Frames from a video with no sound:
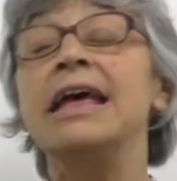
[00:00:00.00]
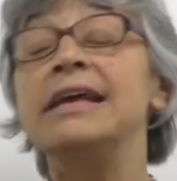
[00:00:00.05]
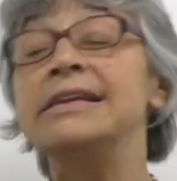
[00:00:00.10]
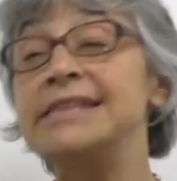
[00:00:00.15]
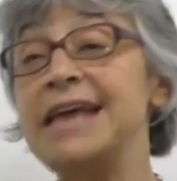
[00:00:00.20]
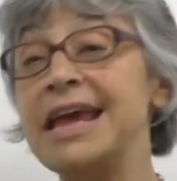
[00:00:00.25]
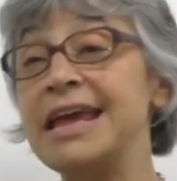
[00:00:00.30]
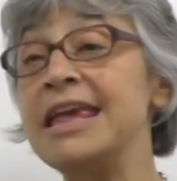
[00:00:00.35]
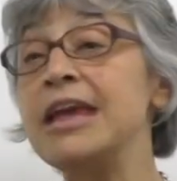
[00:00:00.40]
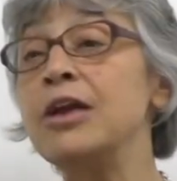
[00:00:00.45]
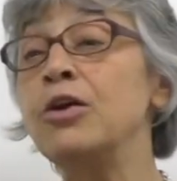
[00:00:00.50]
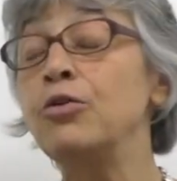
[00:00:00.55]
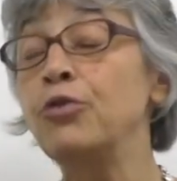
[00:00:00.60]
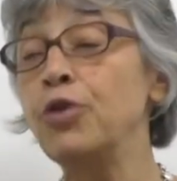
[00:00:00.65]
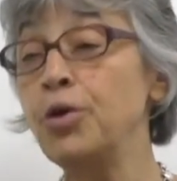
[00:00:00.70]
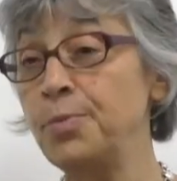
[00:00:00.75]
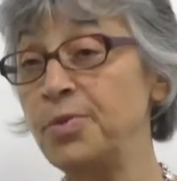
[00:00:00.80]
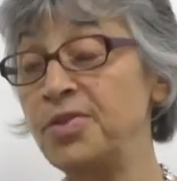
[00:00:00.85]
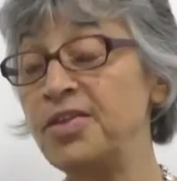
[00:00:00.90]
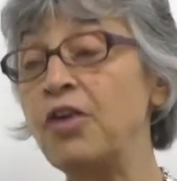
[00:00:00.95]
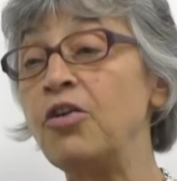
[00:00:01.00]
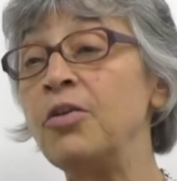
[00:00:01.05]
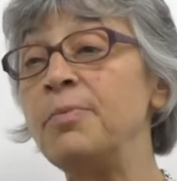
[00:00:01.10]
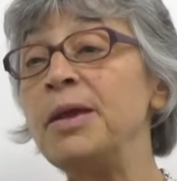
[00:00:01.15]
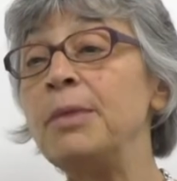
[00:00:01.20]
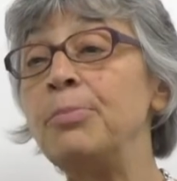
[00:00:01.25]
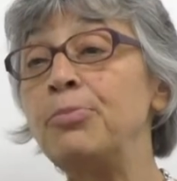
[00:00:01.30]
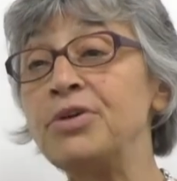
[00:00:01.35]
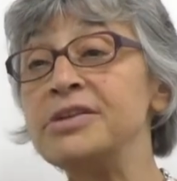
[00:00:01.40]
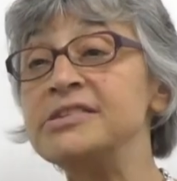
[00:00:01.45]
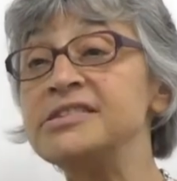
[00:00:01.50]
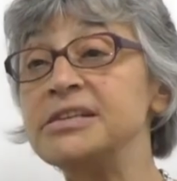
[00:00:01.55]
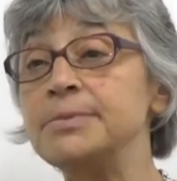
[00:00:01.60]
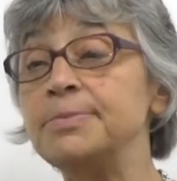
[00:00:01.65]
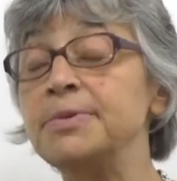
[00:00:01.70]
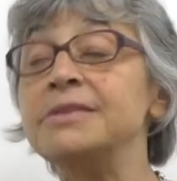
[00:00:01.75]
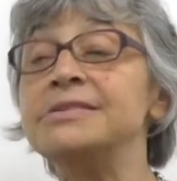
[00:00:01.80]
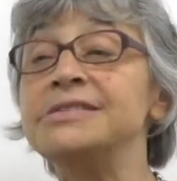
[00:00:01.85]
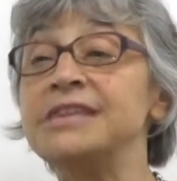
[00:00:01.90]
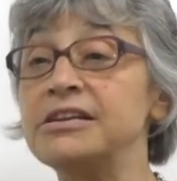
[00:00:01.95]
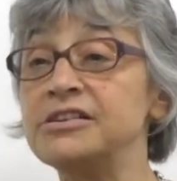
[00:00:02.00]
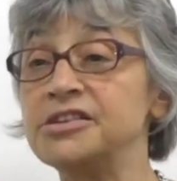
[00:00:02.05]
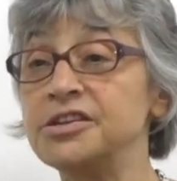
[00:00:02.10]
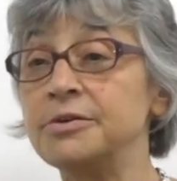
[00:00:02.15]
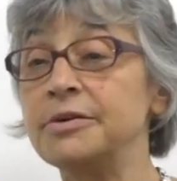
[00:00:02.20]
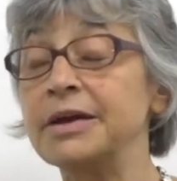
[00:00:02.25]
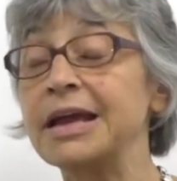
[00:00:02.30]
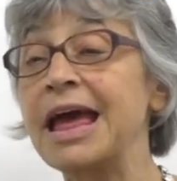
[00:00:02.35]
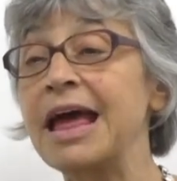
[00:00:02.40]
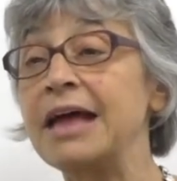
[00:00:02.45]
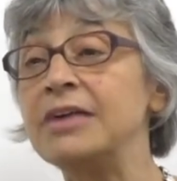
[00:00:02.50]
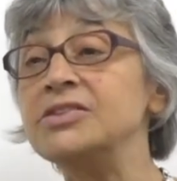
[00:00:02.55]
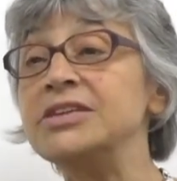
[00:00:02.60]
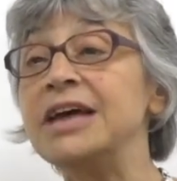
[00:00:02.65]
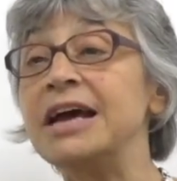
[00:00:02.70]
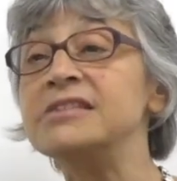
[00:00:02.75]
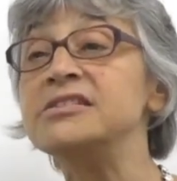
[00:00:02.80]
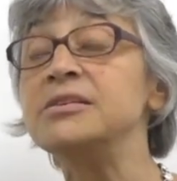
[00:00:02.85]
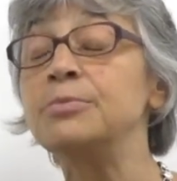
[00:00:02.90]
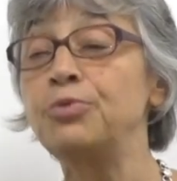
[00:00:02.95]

taking group therapy principles into account as